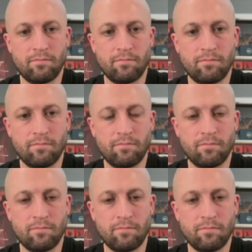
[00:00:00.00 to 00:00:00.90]

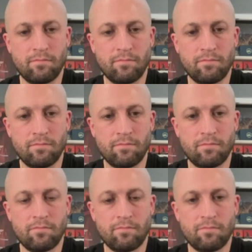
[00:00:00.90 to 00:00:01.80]

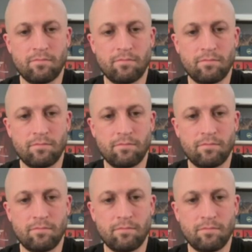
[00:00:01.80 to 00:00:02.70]

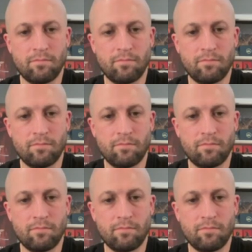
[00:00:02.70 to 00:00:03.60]

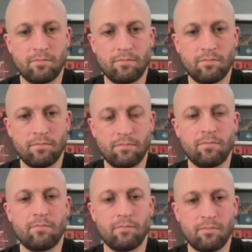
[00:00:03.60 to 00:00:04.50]

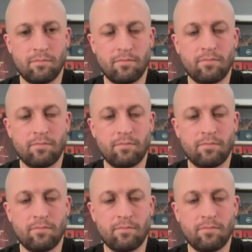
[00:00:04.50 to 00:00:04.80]
The person shown says nothing.